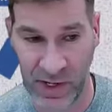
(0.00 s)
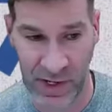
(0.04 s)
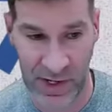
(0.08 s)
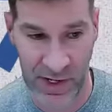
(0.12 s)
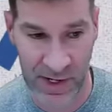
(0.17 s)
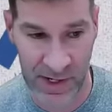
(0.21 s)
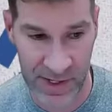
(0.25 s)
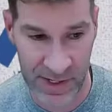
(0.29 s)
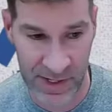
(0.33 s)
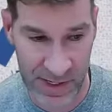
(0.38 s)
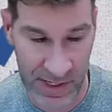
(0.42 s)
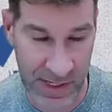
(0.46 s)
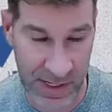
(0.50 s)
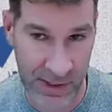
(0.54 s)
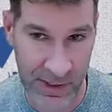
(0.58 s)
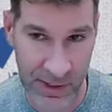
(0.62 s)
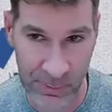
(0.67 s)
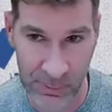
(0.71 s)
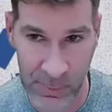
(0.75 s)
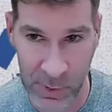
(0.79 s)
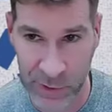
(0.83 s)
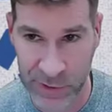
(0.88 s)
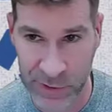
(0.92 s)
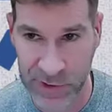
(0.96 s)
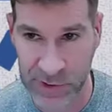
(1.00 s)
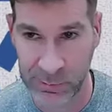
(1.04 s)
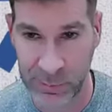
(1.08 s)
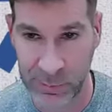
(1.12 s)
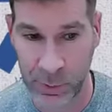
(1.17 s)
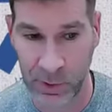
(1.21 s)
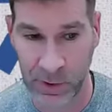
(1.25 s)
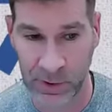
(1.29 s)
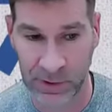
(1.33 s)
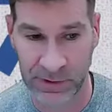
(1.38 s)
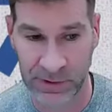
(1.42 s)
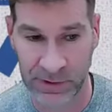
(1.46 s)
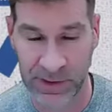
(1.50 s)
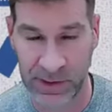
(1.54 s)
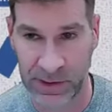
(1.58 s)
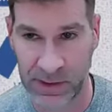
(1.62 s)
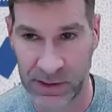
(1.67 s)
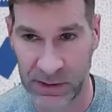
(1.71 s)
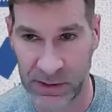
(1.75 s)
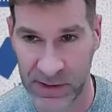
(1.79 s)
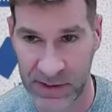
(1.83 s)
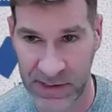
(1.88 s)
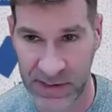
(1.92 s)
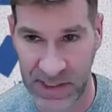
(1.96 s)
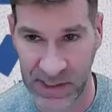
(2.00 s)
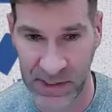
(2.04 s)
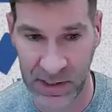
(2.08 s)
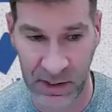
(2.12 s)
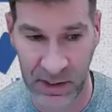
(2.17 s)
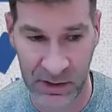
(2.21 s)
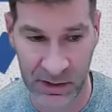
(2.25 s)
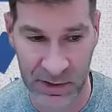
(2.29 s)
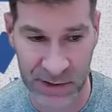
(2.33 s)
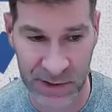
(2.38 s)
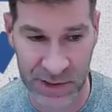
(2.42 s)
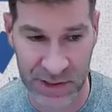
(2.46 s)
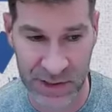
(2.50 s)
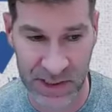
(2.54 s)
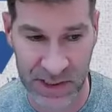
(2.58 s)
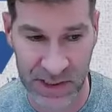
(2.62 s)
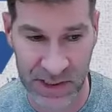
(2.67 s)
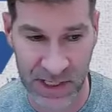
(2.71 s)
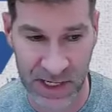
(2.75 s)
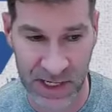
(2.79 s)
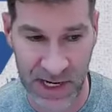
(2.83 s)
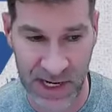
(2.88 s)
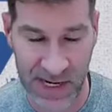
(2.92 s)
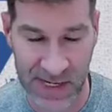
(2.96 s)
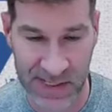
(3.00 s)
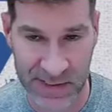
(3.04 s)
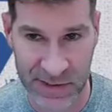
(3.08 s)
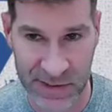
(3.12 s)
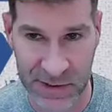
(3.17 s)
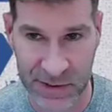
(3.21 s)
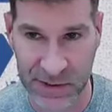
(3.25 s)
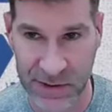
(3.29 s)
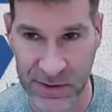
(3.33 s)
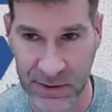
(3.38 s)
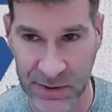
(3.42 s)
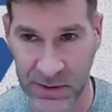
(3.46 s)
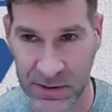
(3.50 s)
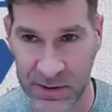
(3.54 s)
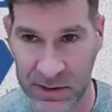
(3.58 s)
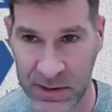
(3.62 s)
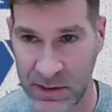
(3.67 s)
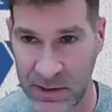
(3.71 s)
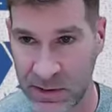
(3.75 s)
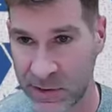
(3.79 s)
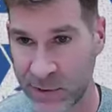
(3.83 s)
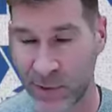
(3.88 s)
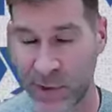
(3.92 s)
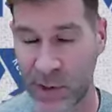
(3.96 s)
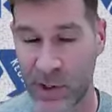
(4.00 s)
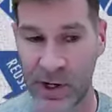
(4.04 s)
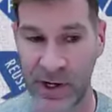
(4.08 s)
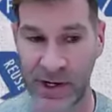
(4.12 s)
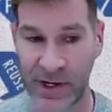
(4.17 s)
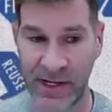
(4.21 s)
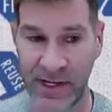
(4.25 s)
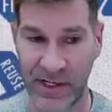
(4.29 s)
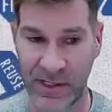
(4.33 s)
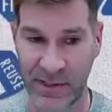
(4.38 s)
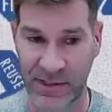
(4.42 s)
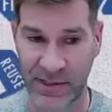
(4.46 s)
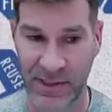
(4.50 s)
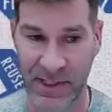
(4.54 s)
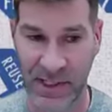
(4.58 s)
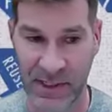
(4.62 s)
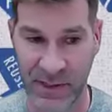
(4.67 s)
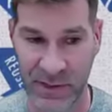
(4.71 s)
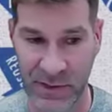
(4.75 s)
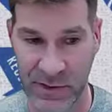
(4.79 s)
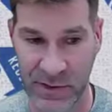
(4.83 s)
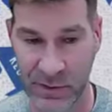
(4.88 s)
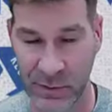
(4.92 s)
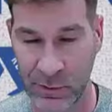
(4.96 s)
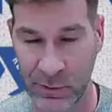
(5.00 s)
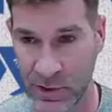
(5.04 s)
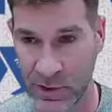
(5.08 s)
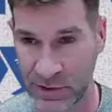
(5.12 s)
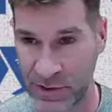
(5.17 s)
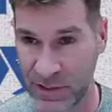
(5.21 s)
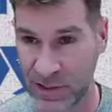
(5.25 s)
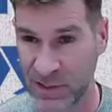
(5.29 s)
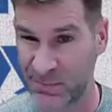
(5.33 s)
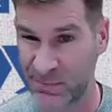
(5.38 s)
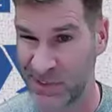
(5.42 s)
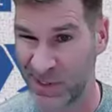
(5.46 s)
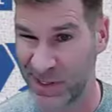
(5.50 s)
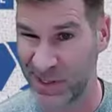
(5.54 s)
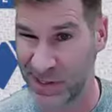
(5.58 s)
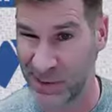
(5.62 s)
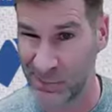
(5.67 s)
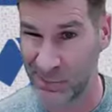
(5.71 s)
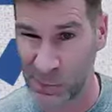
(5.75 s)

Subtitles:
And most importantly, the technology has to either already exist or at least be in the